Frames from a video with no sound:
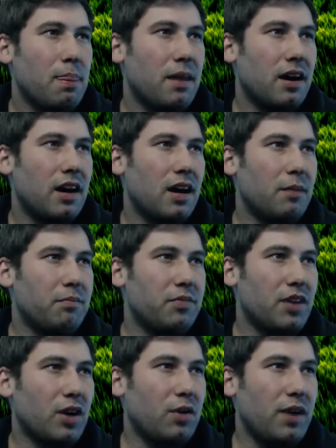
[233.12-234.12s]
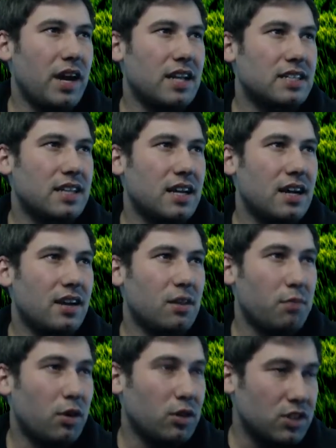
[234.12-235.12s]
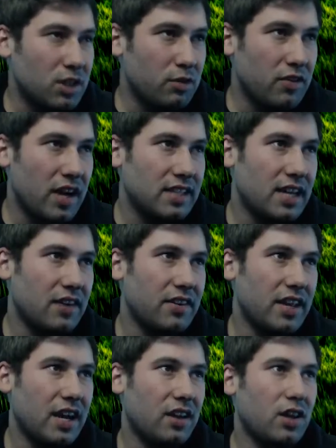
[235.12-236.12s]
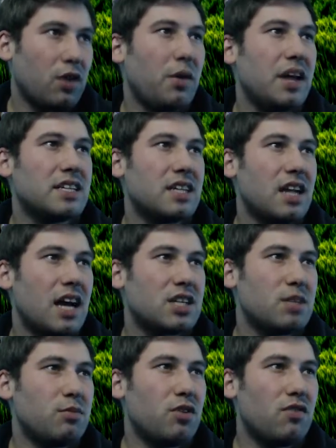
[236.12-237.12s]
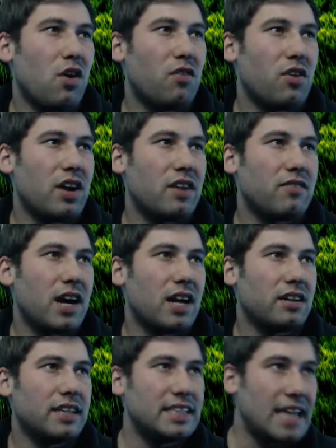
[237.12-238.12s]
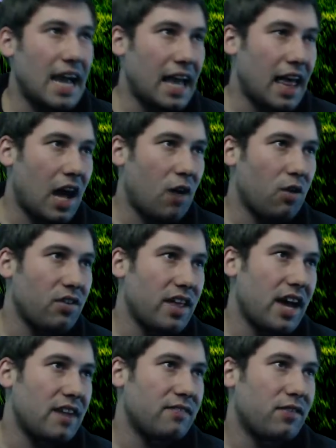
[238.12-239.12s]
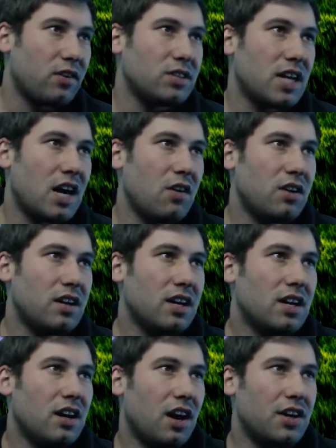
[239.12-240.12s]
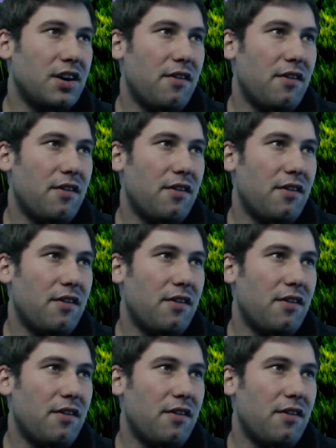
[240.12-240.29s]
The bowler's gonna move ahead, take everything out. The queen's gonna actually move over and finally take out that Inferno Tower under